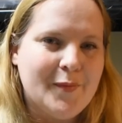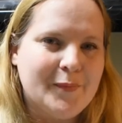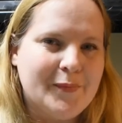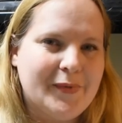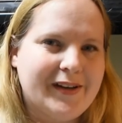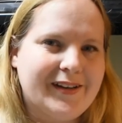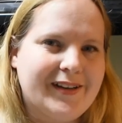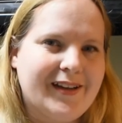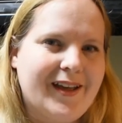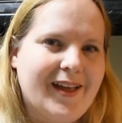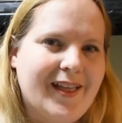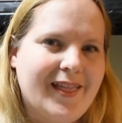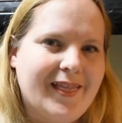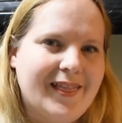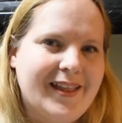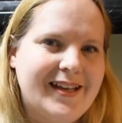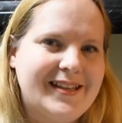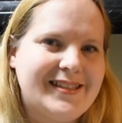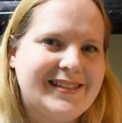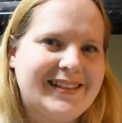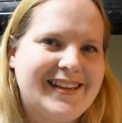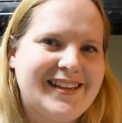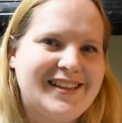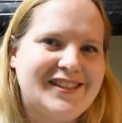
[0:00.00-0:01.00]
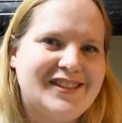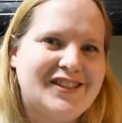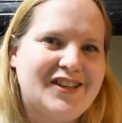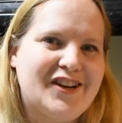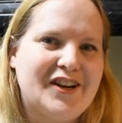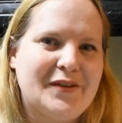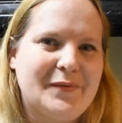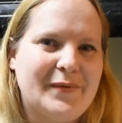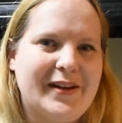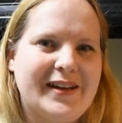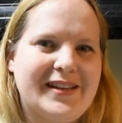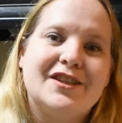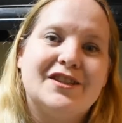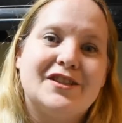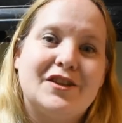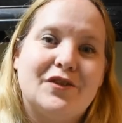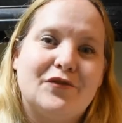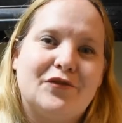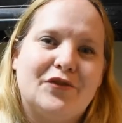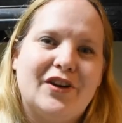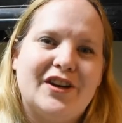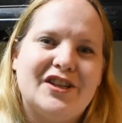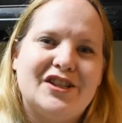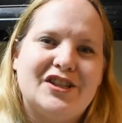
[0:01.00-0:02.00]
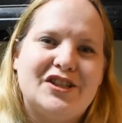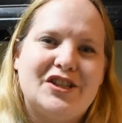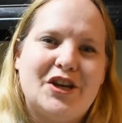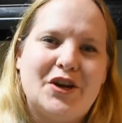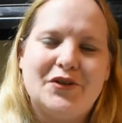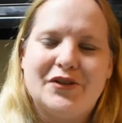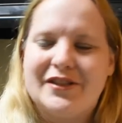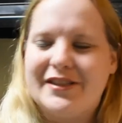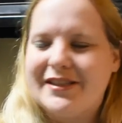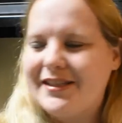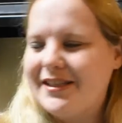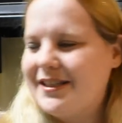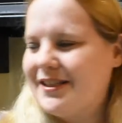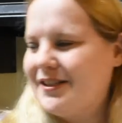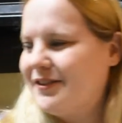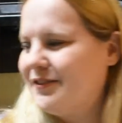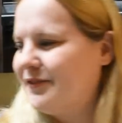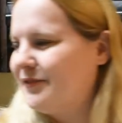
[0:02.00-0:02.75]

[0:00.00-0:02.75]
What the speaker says: But let's get started making some French toast.